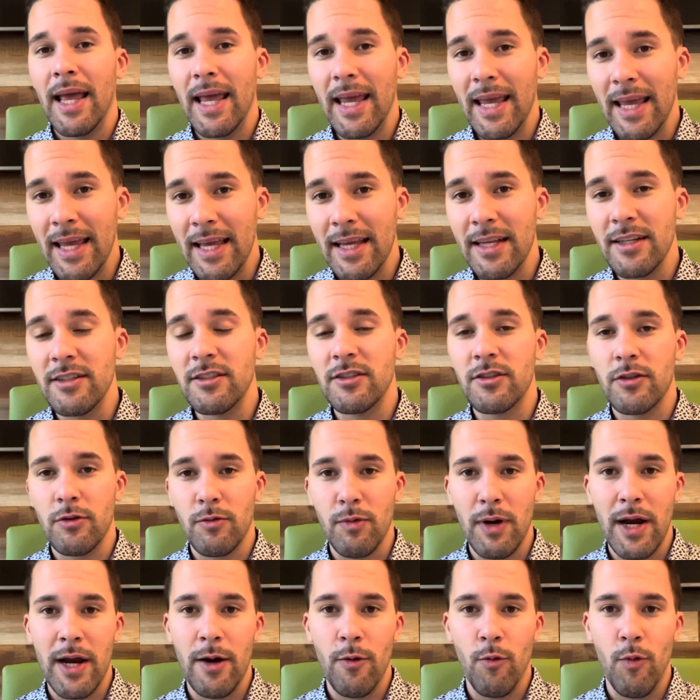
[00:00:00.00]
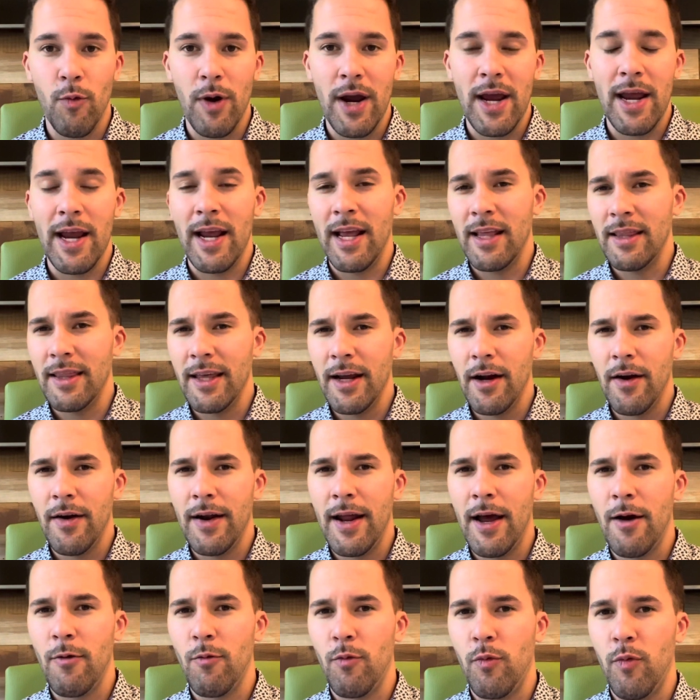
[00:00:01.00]
is the right way, and they are
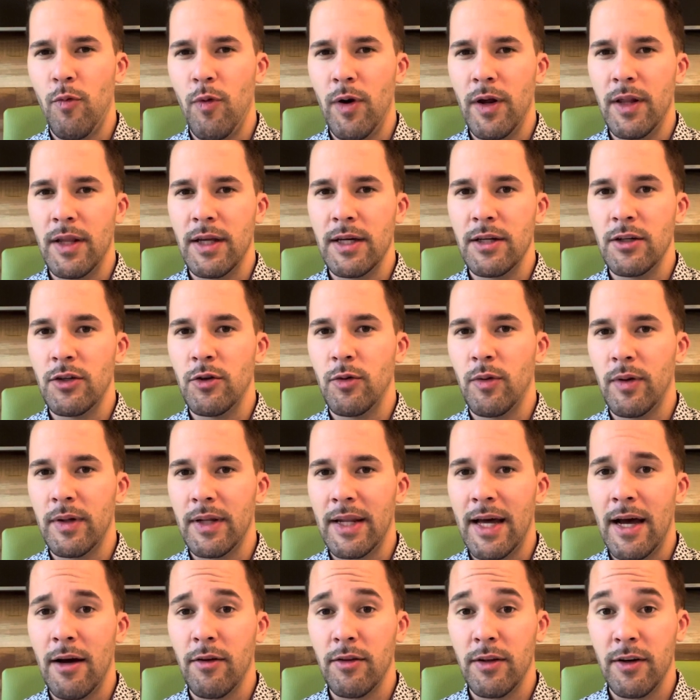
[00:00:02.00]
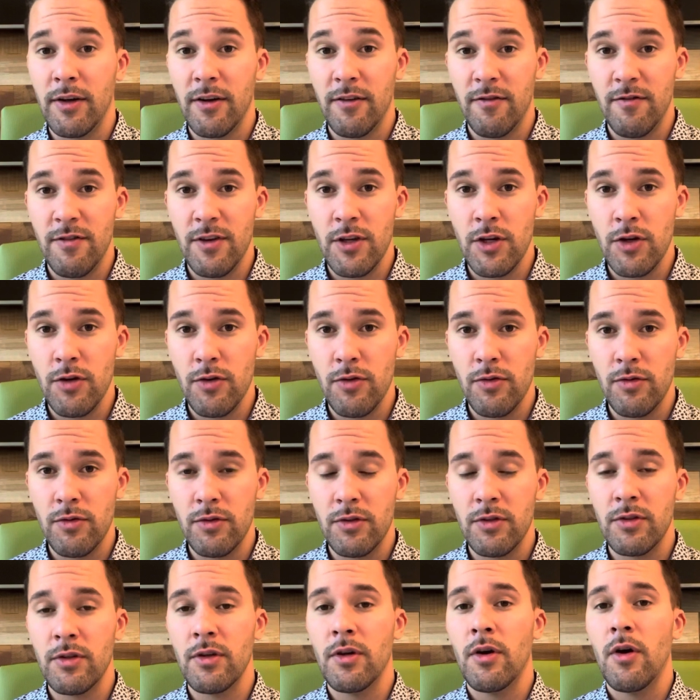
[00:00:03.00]
not willing to allow their
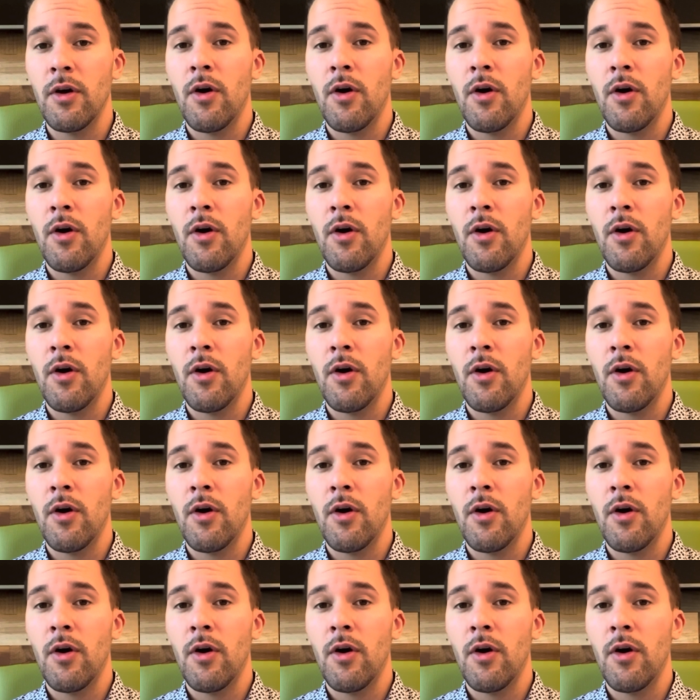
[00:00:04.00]
views,